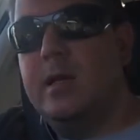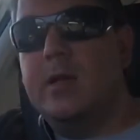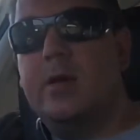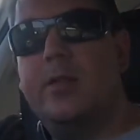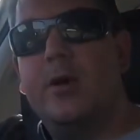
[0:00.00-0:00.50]

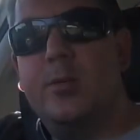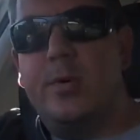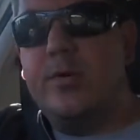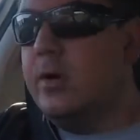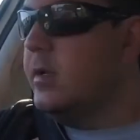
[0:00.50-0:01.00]
on the open
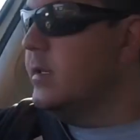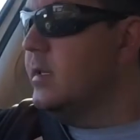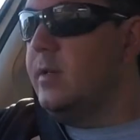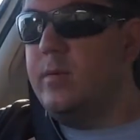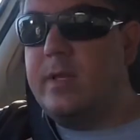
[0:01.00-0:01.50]
road and
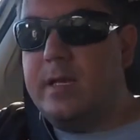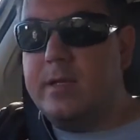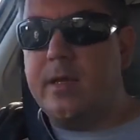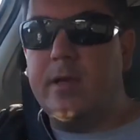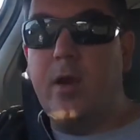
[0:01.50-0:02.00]
see what that's
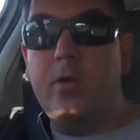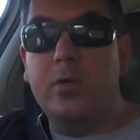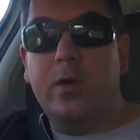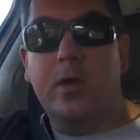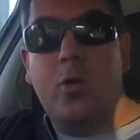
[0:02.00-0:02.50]
like. Oh,
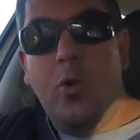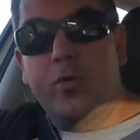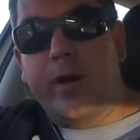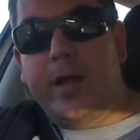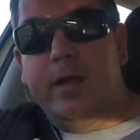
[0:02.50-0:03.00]
and cornering.